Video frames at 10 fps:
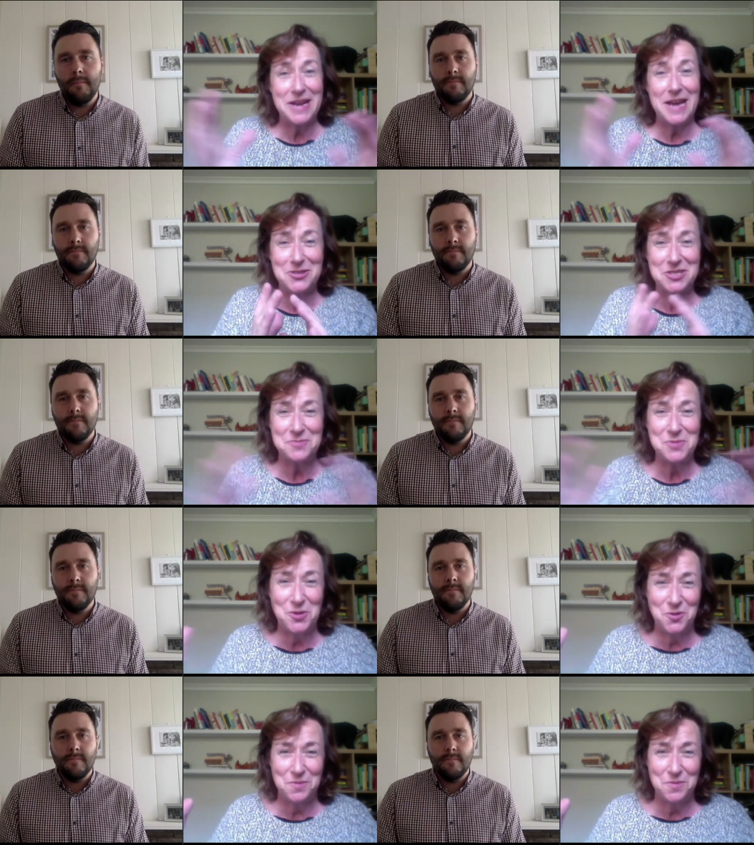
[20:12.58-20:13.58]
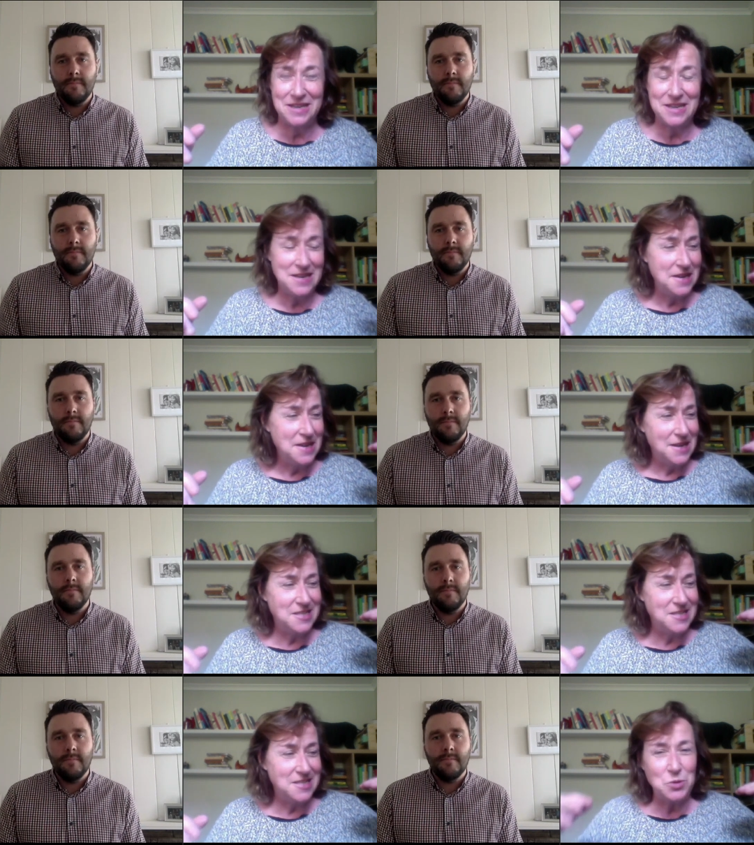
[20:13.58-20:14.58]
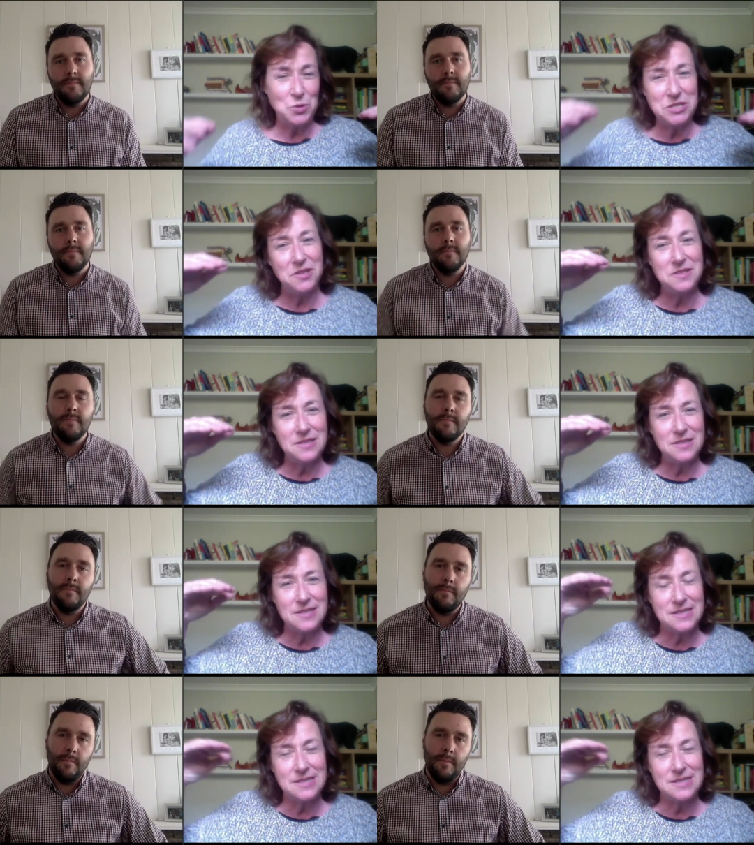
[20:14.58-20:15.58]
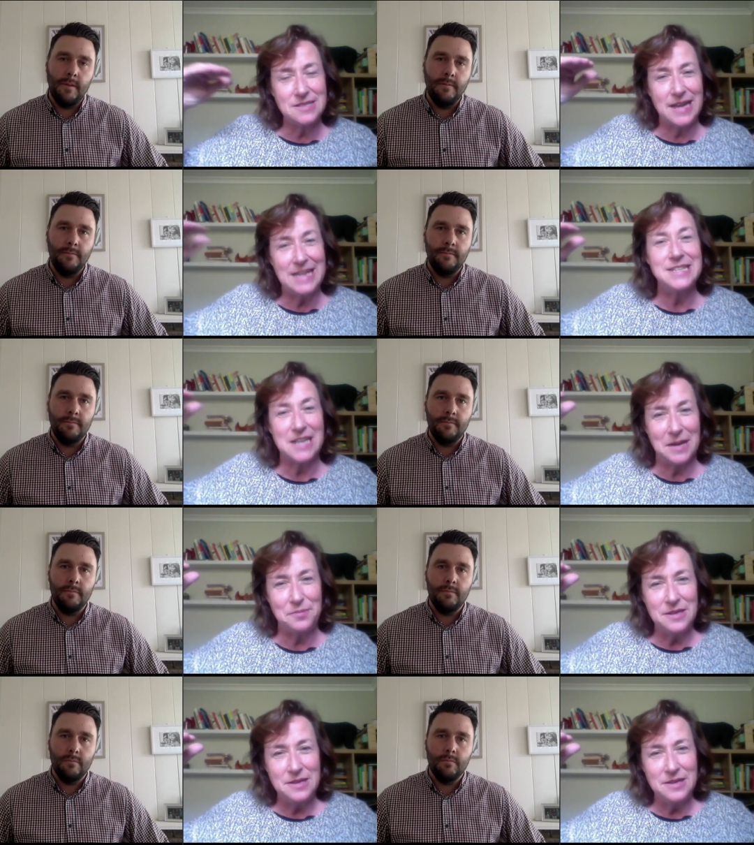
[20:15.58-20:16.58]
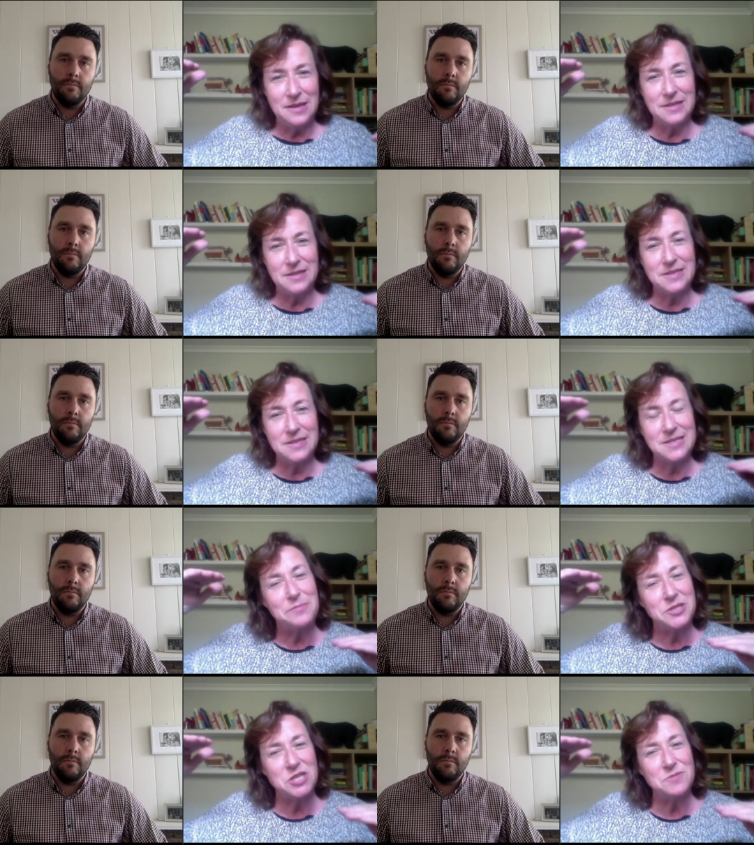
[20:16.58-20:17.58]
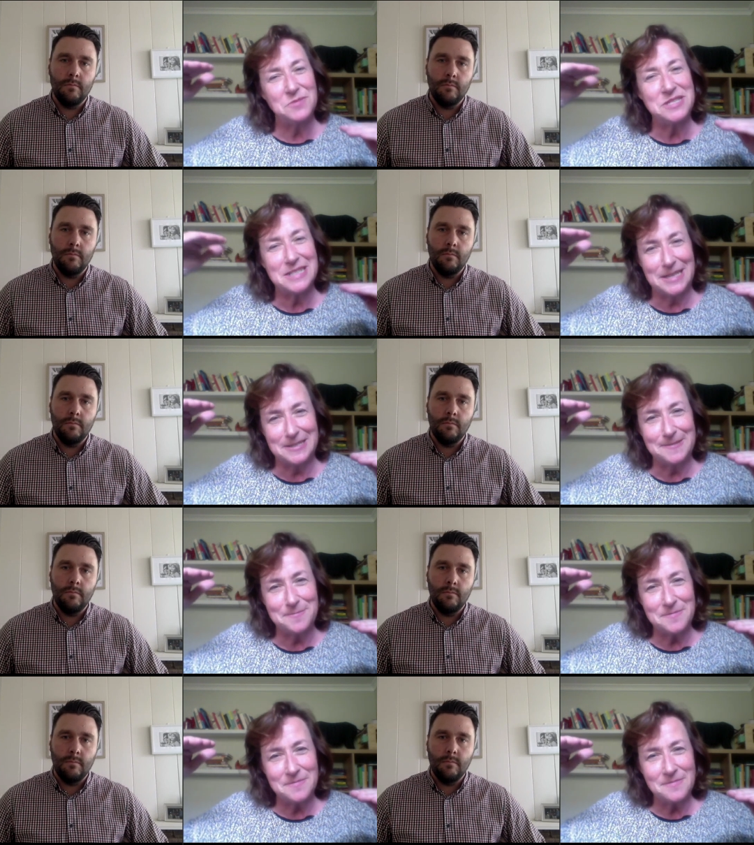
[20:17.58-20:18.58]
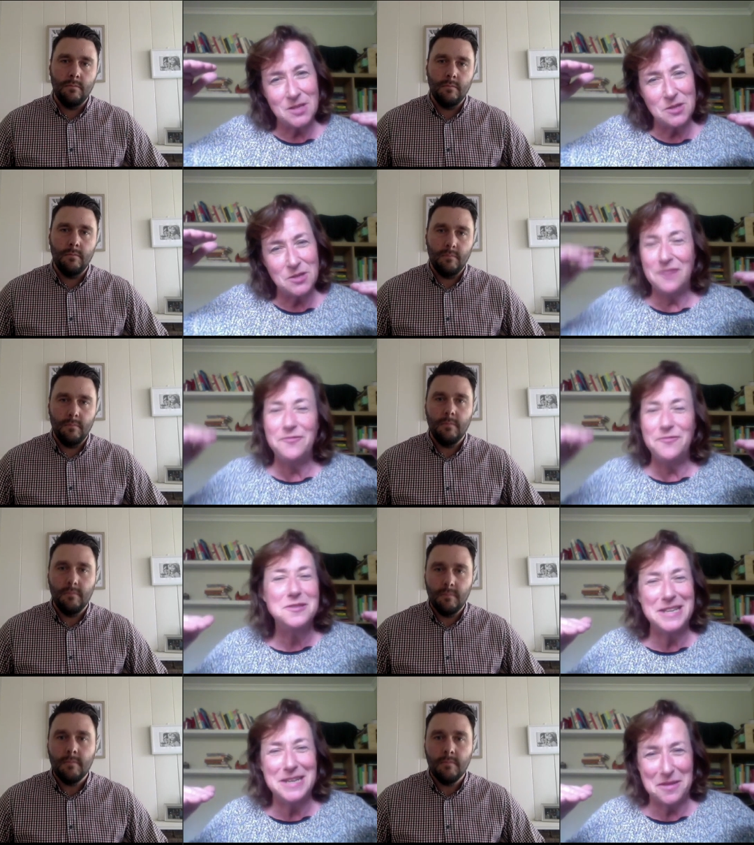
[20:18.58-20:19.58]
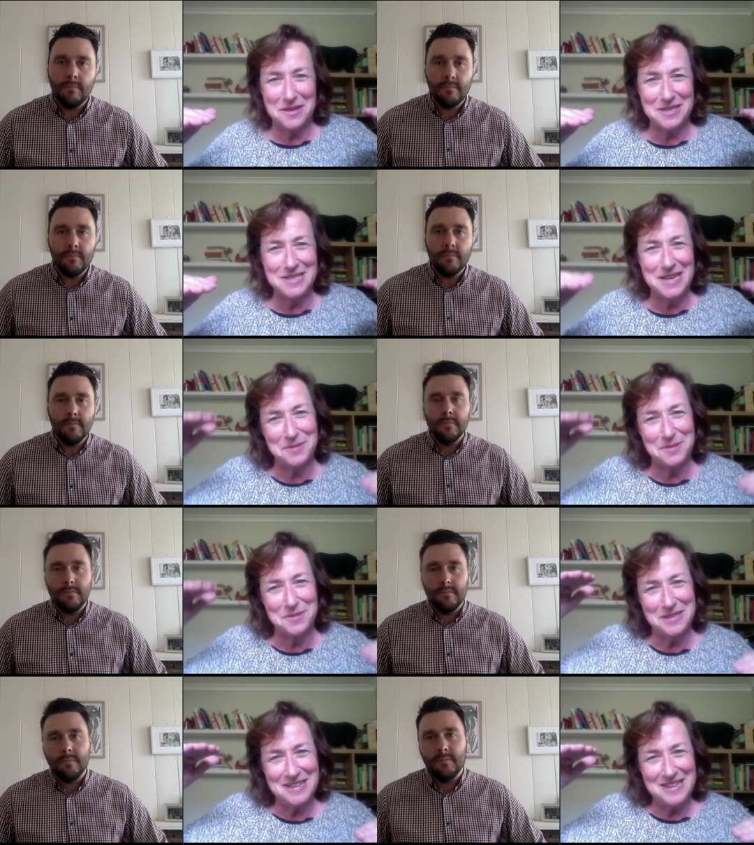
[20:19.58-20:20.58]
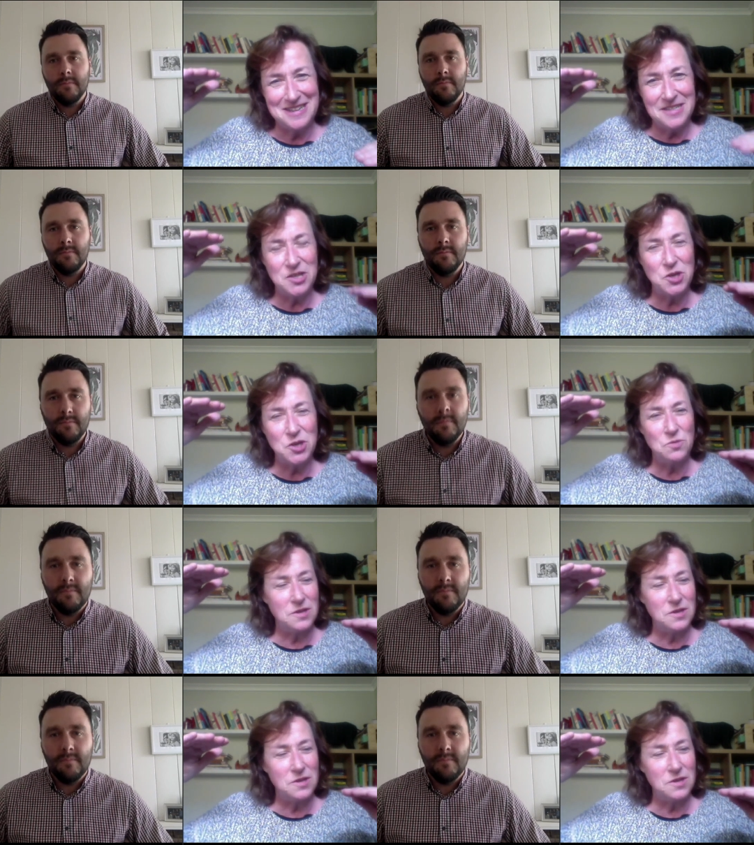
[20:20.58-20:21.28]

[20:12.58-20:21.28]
Speaker 1: no matter how small or big, is that we don't end up in the same position when we started, because that feels like nothing has happened. So